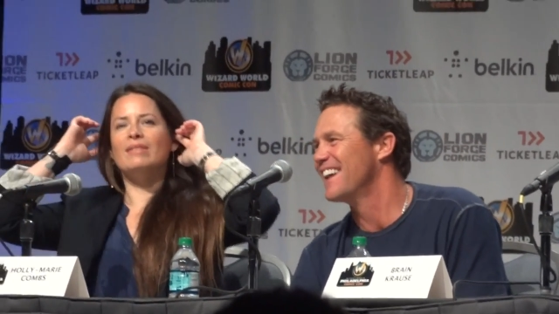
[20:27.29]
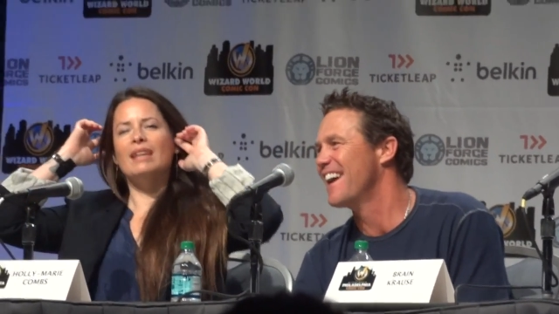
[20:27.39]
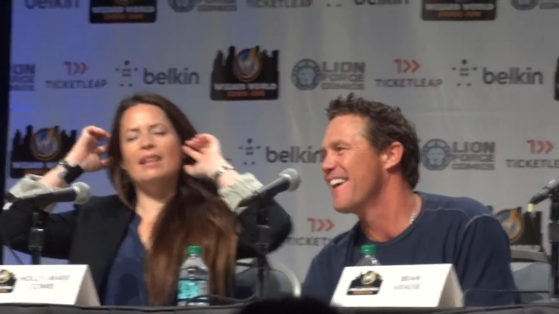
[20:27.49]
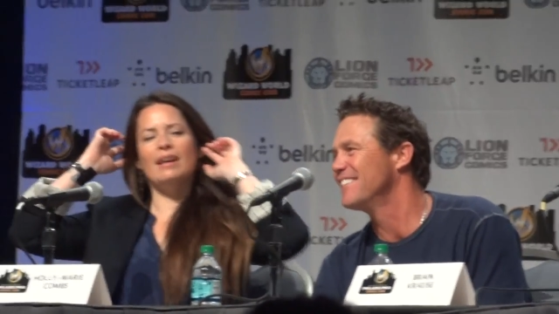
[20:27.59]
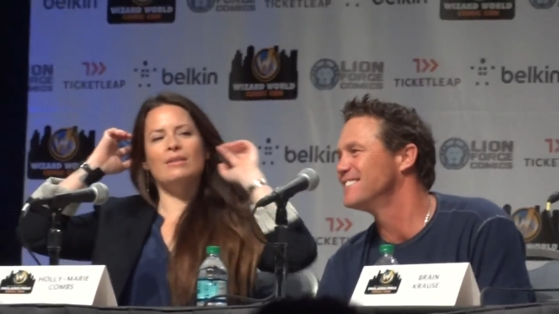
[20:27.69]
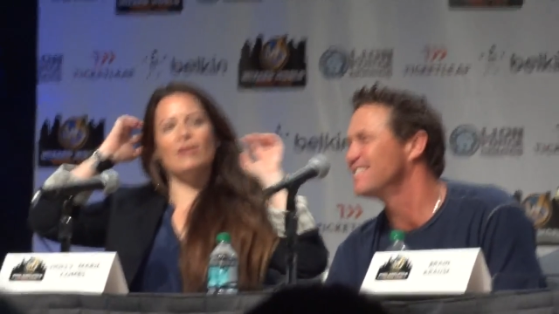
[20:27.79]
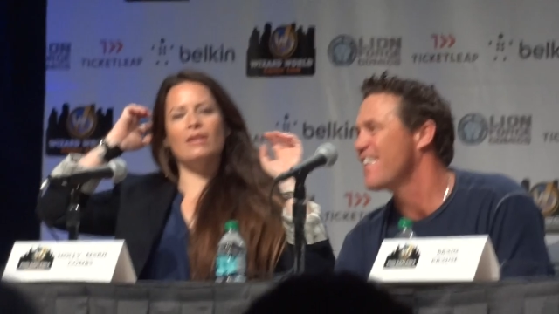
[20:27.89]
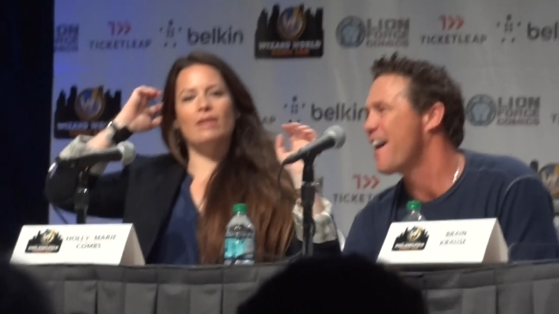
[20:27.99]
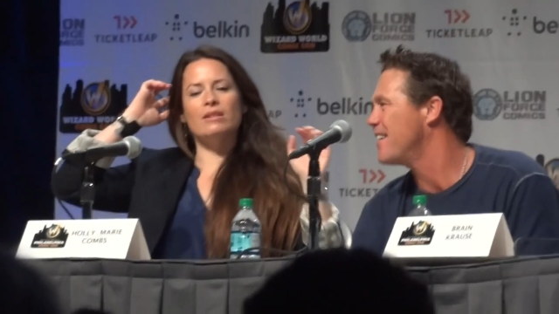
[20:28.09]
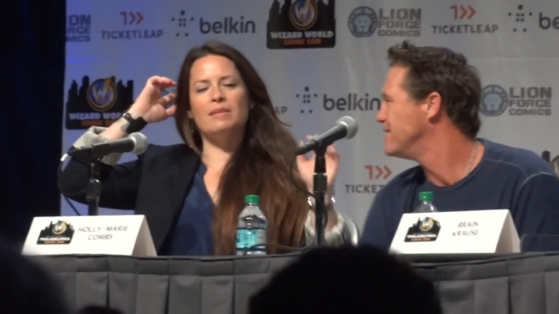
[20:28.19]
Speaker 1: yeah, that, no,
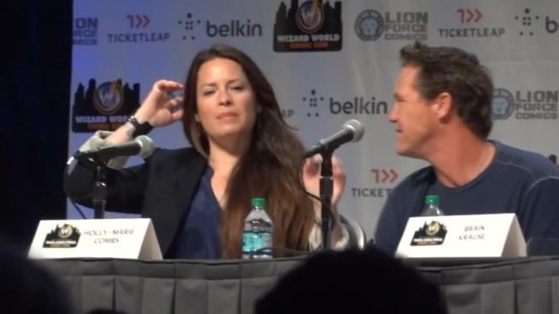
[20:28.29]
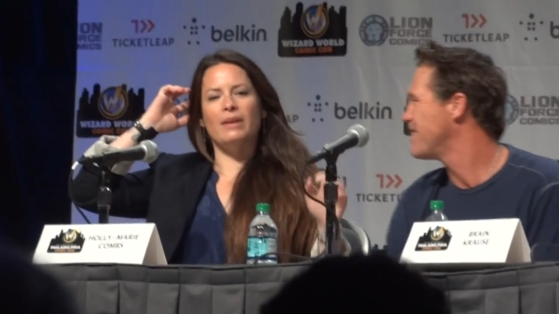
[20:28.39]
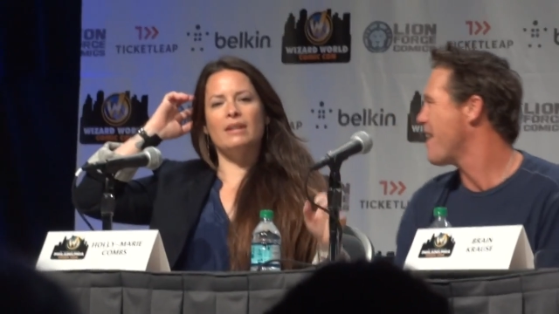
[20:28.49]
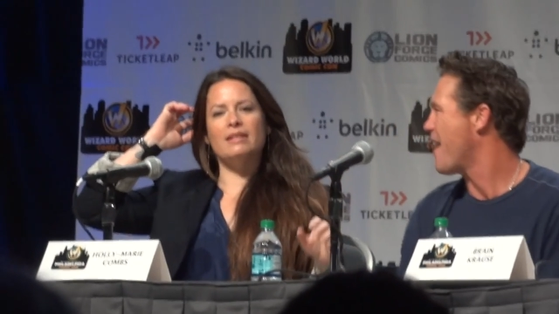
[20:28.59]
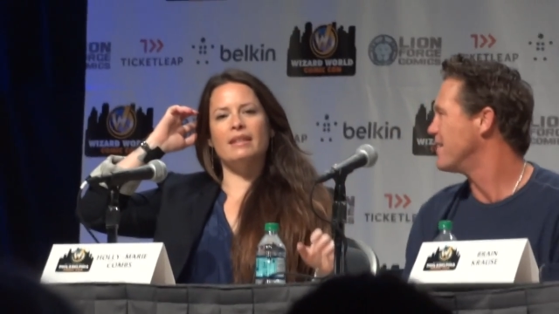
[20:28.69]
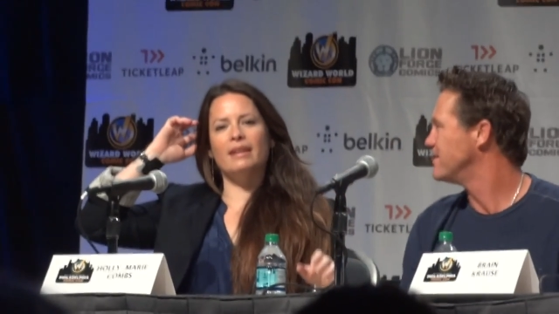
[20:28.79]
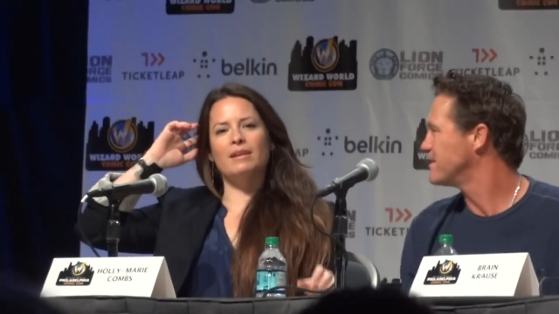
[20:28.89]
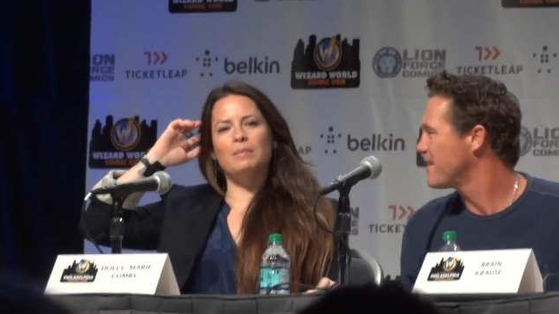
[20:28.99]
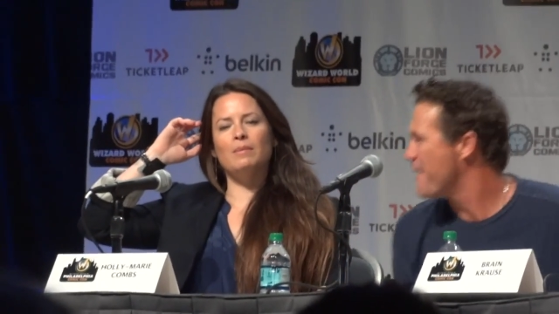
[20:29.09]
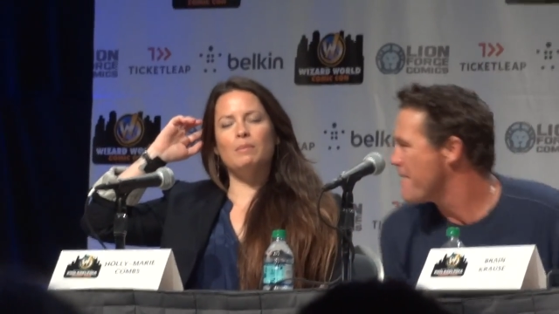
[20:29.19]
that was embarrassing.
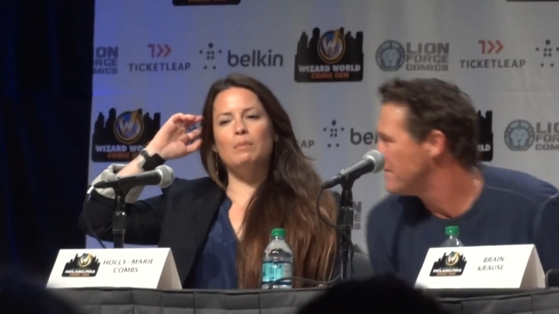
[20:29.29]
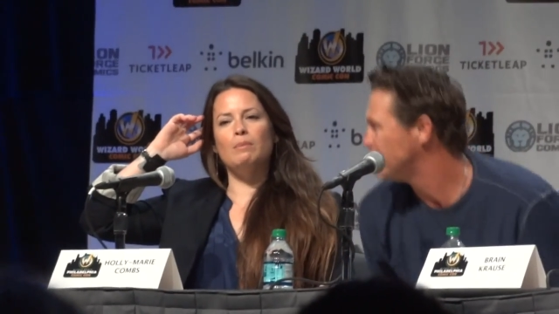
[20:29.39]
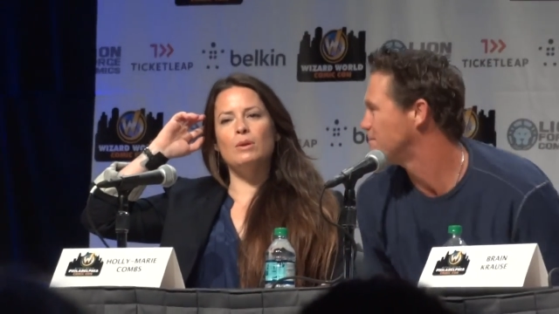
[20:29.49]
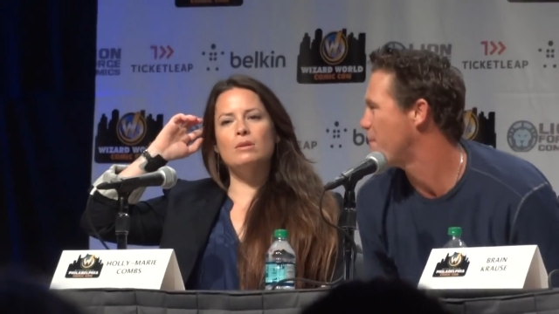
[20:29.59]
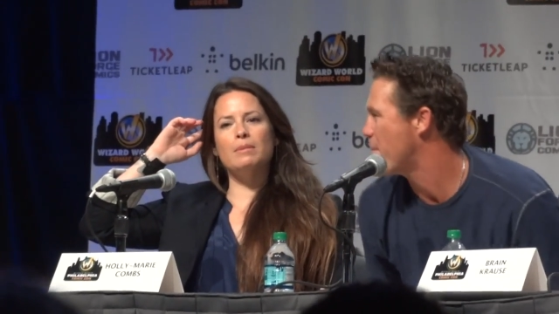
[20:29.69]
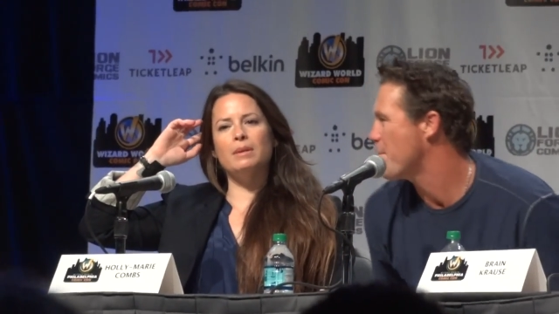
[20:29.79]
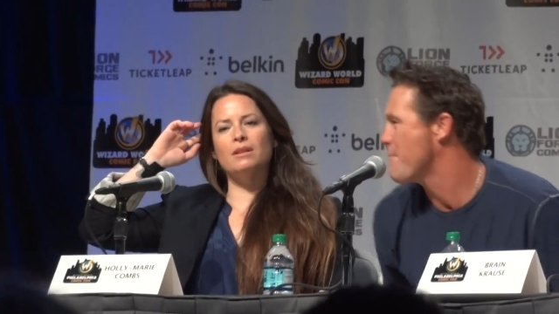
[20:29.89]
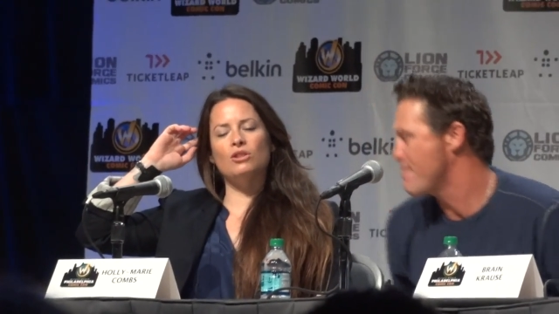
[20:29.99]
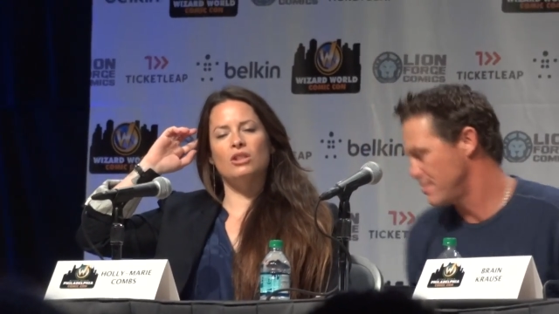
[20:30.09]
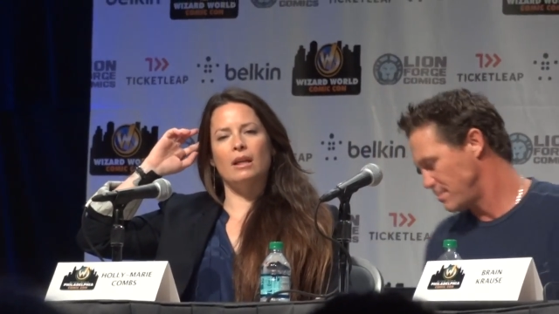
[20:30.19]
Mostly
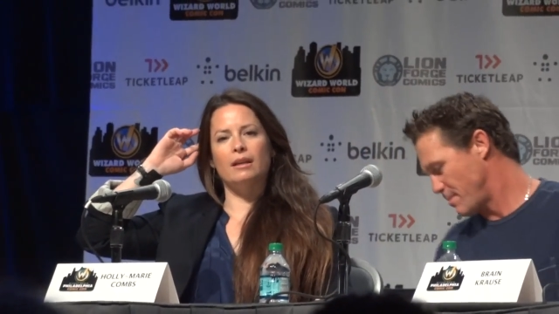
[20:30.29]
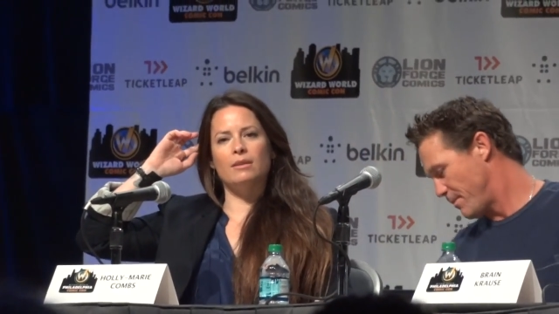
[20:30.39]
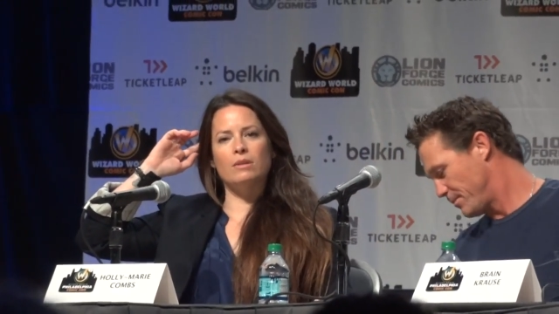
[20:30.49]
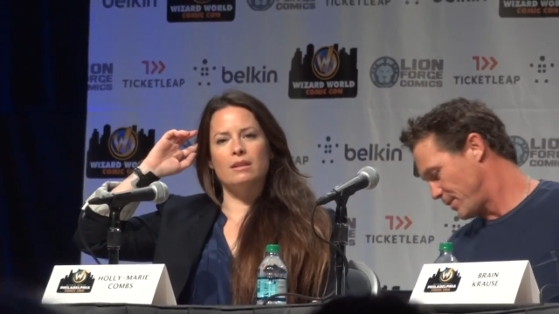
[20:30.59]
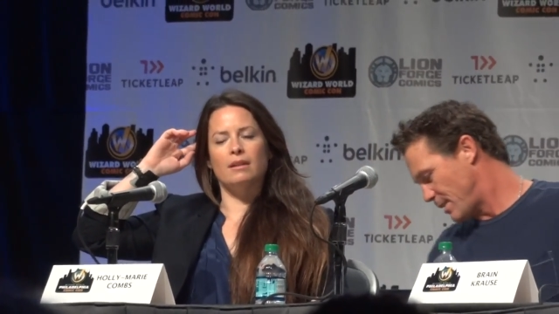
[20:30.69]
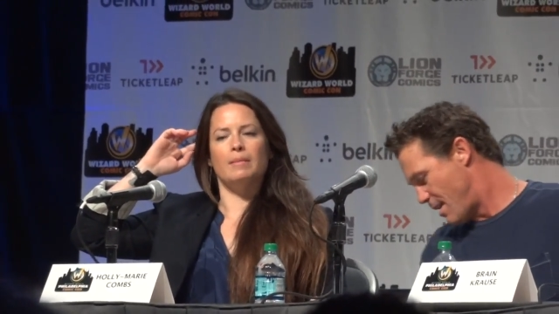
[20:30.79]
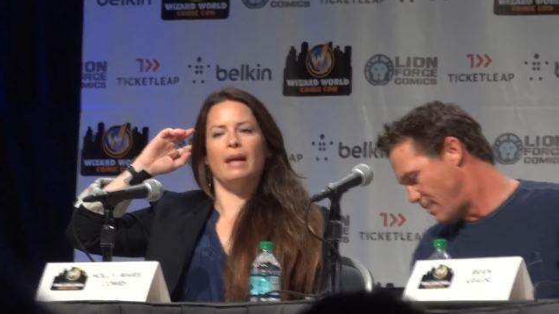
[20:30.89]
because Shannon was in the